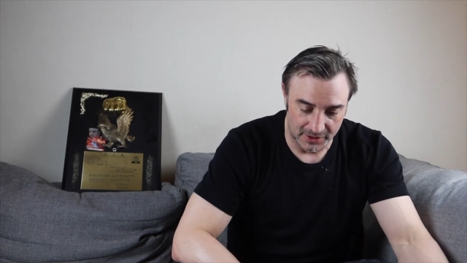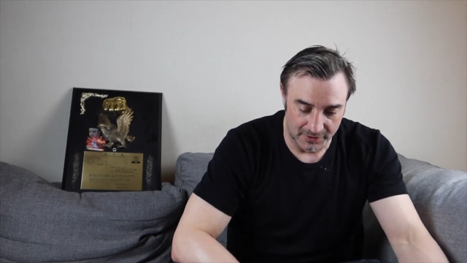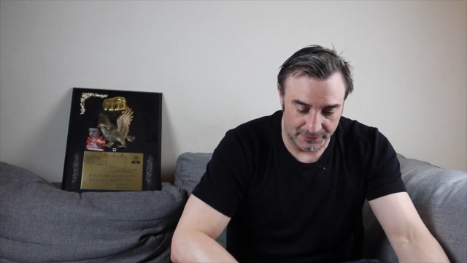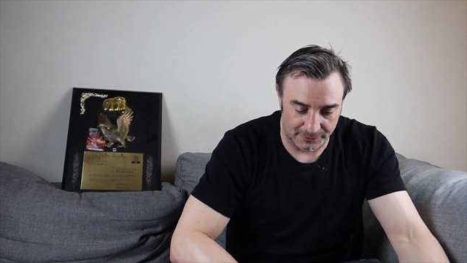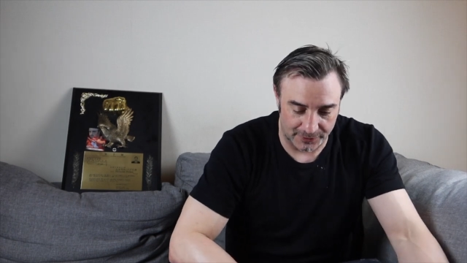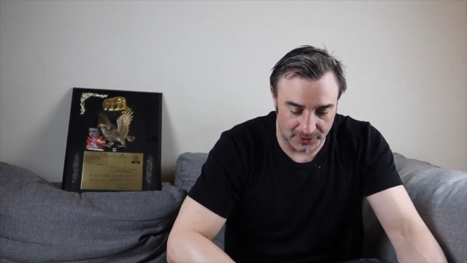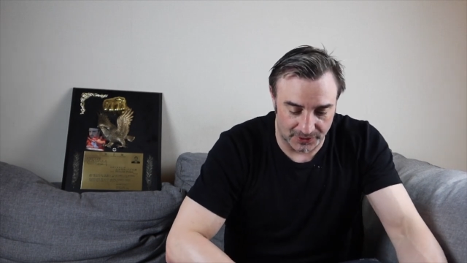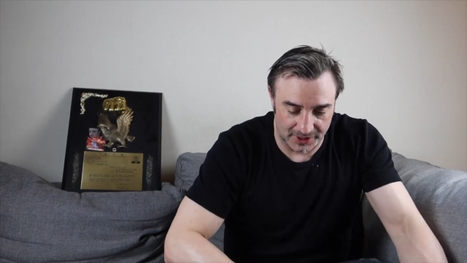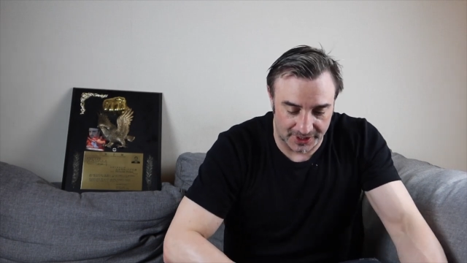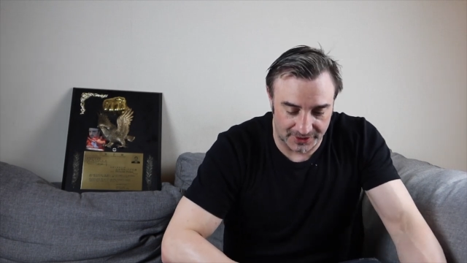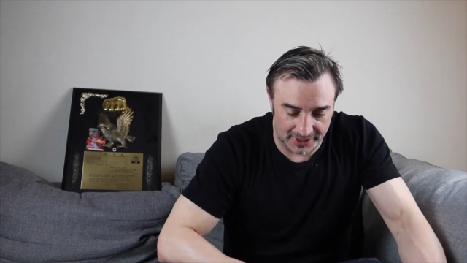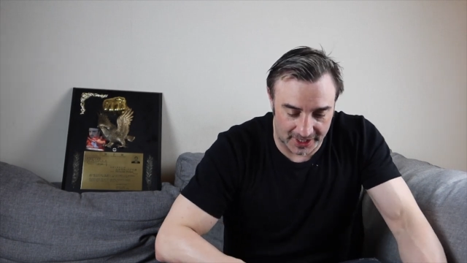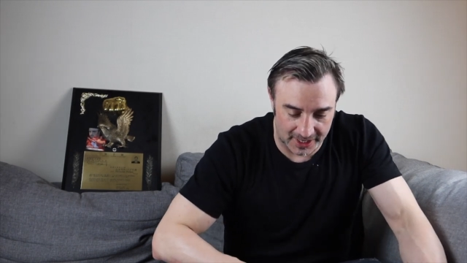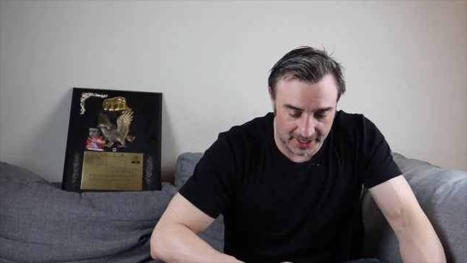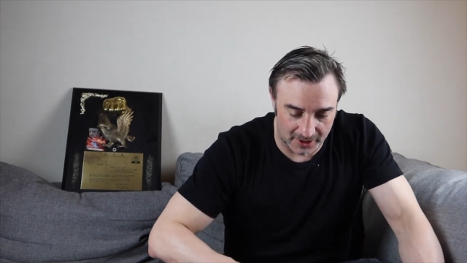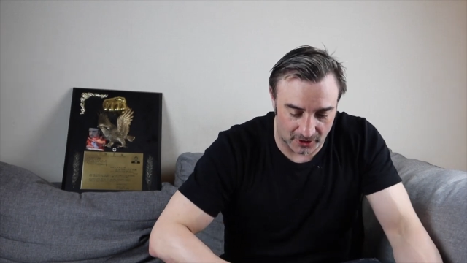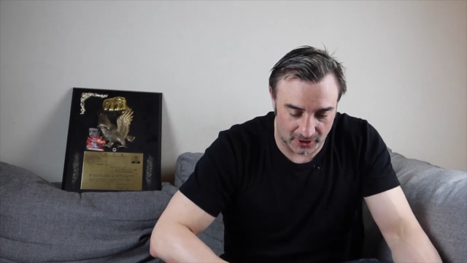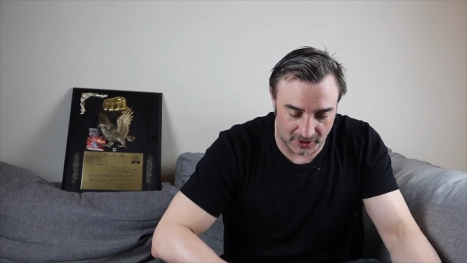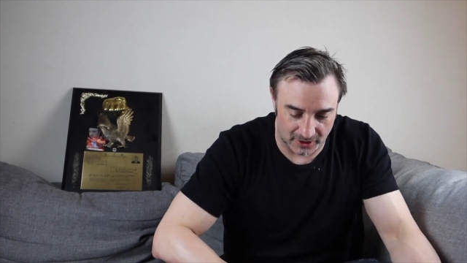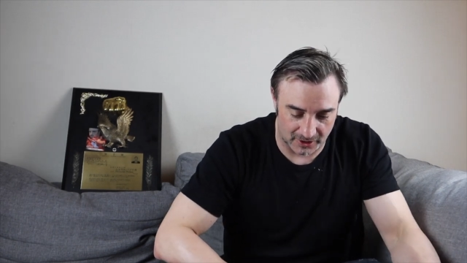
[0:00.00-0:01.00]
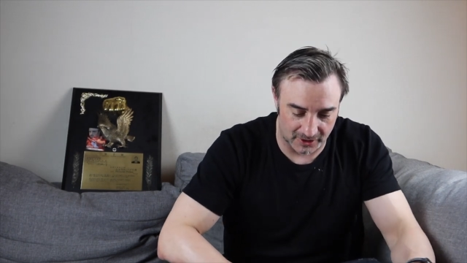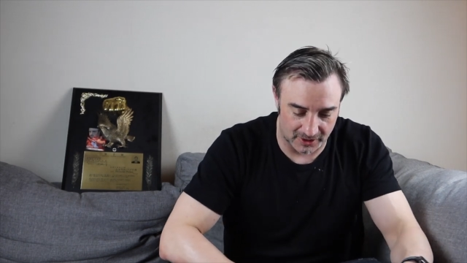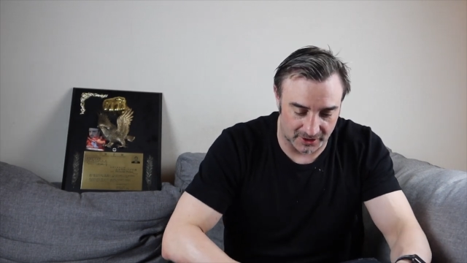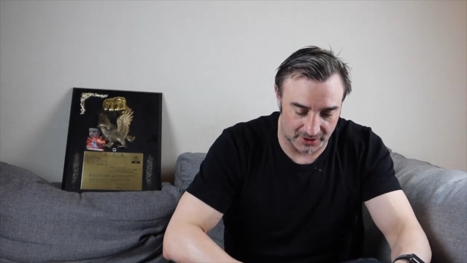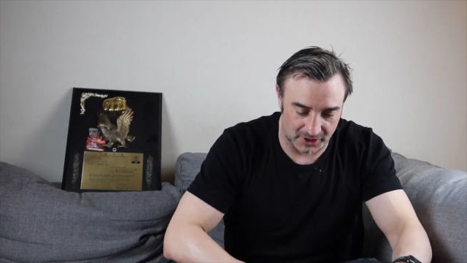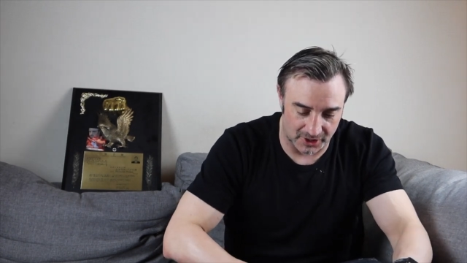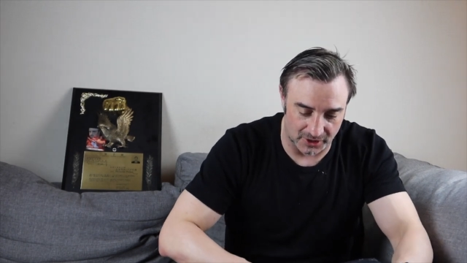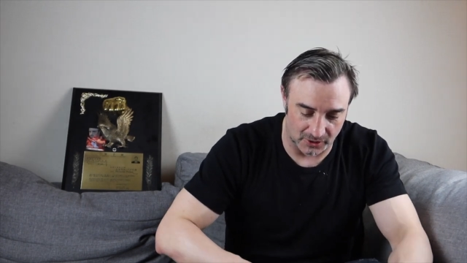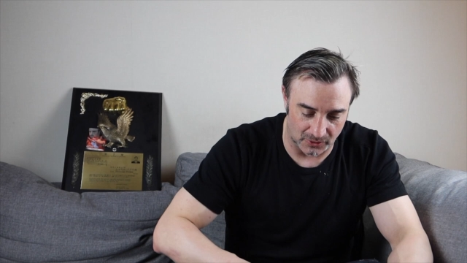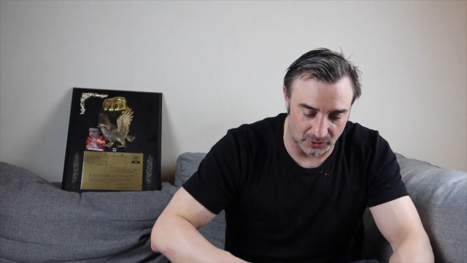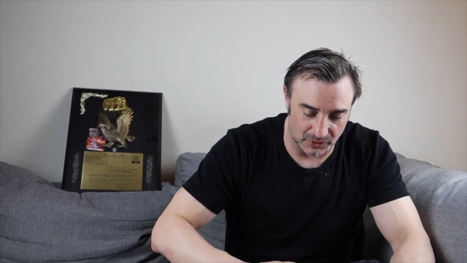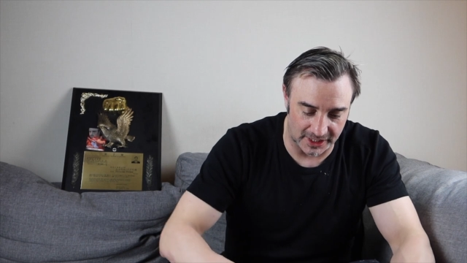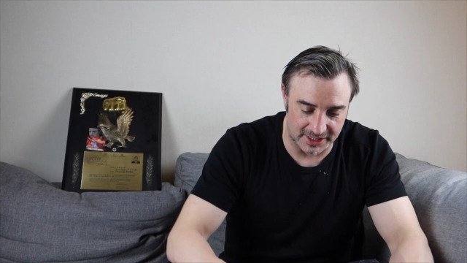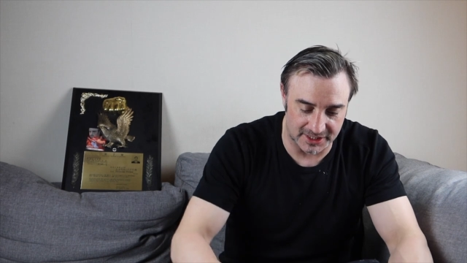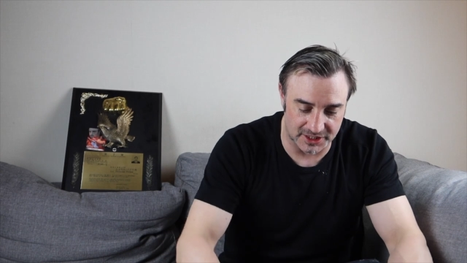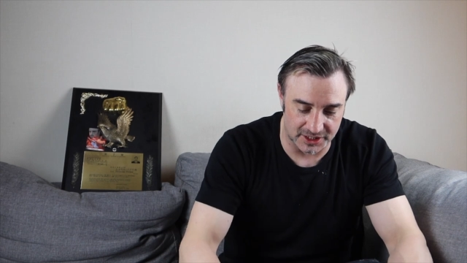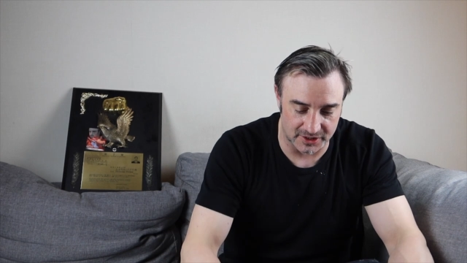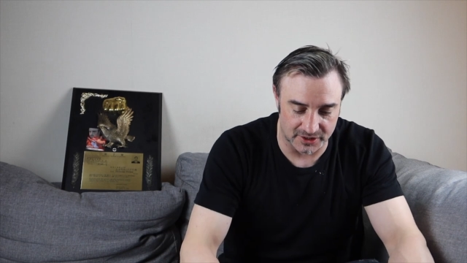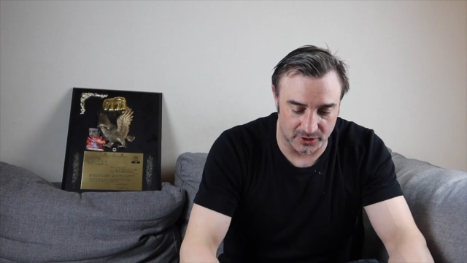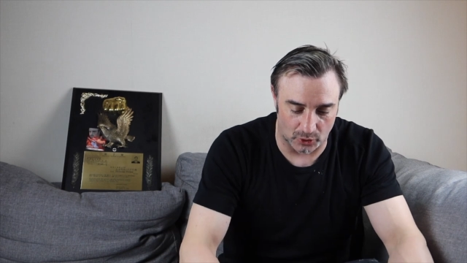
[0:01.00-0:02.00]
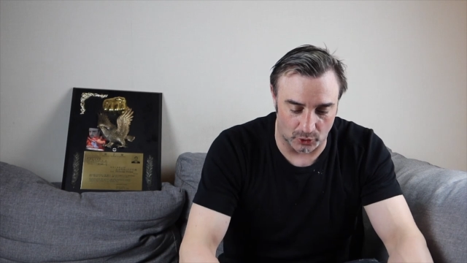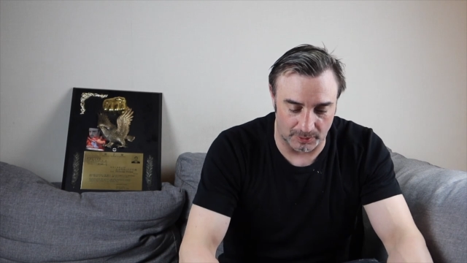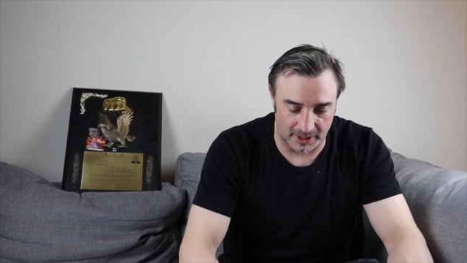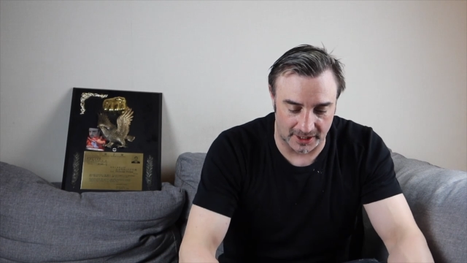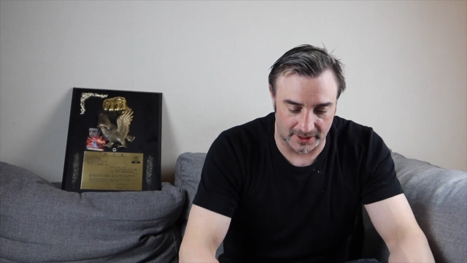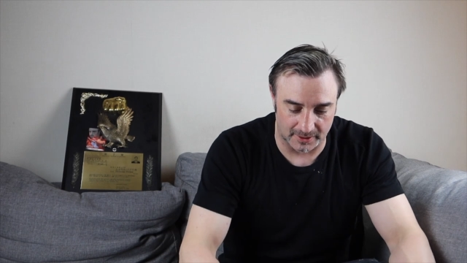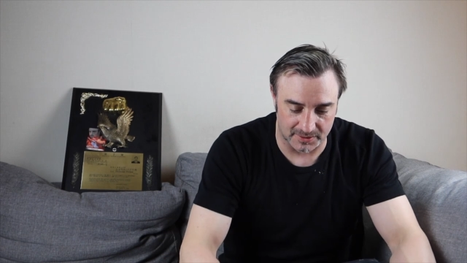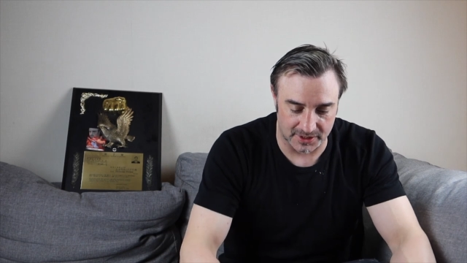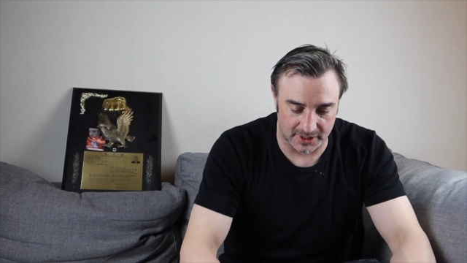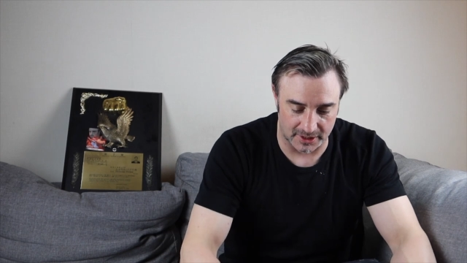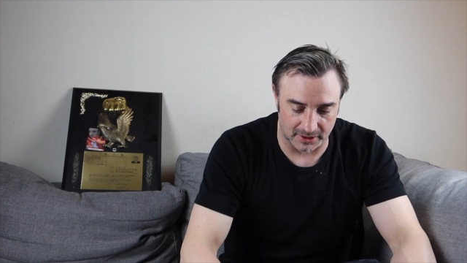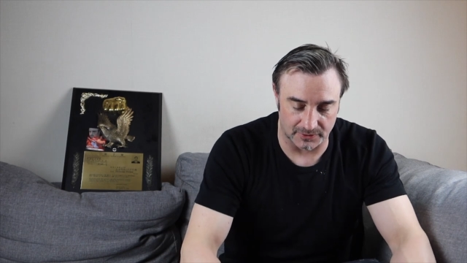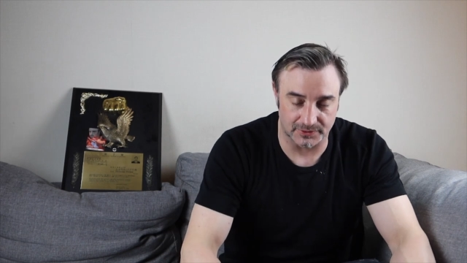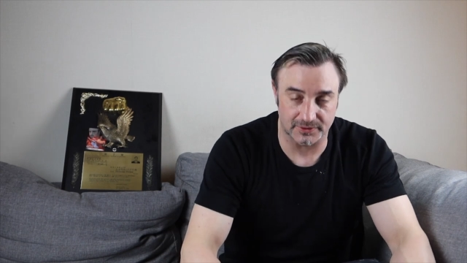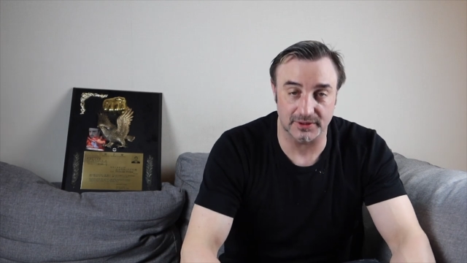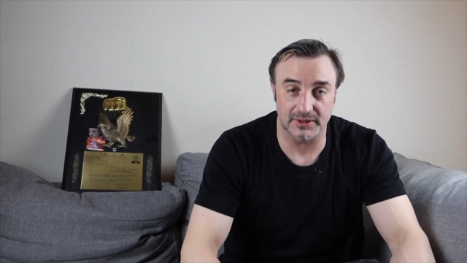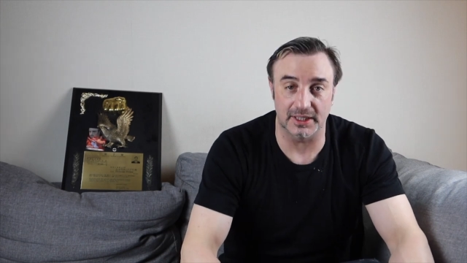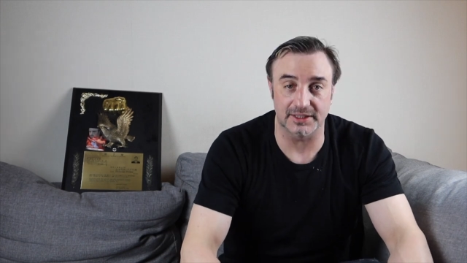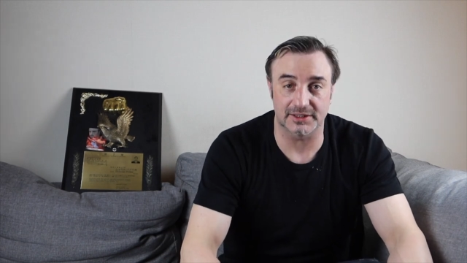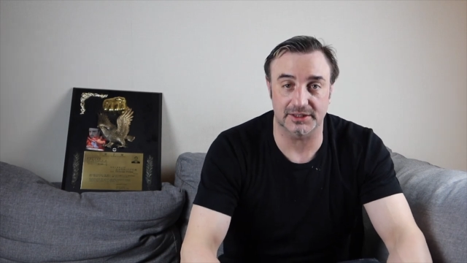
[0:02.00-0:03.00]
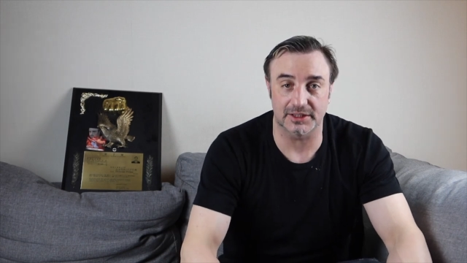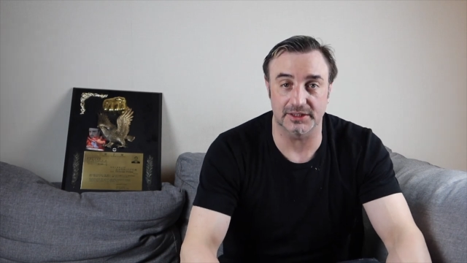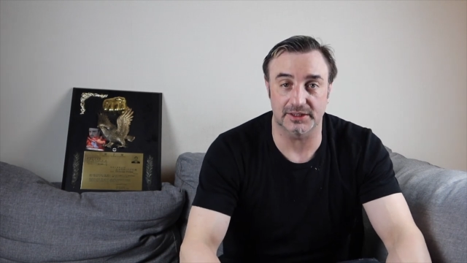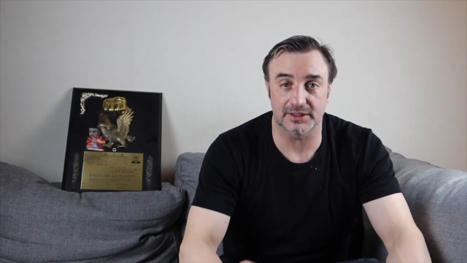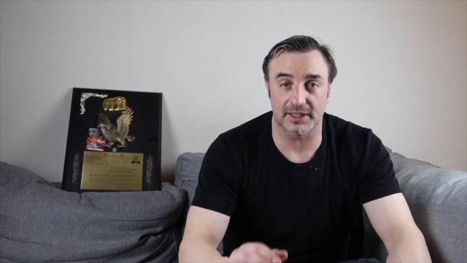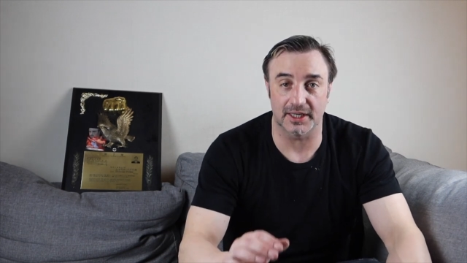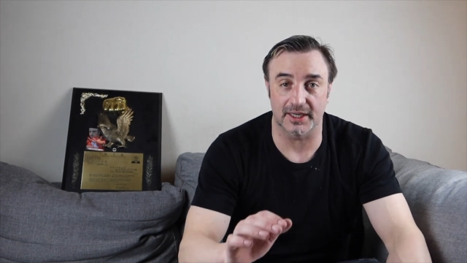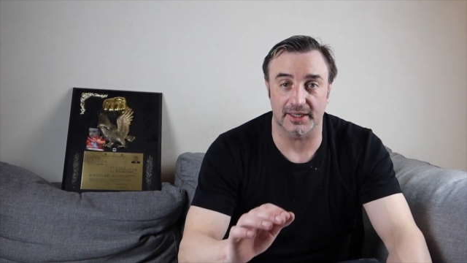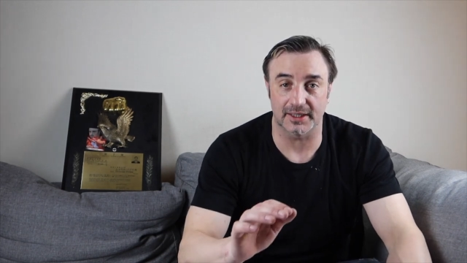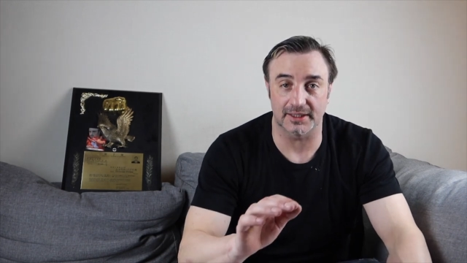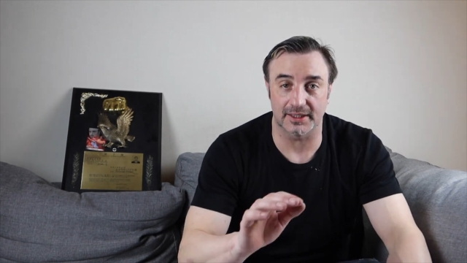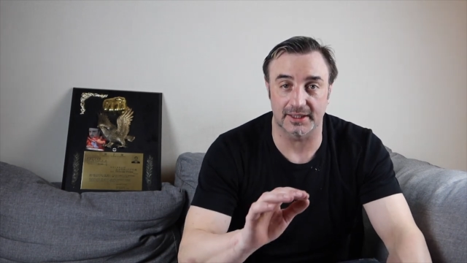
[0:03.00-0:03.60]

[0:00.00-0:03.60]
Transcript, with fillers: feel that they are, uh, you know, legends all by themselves, let's just uh,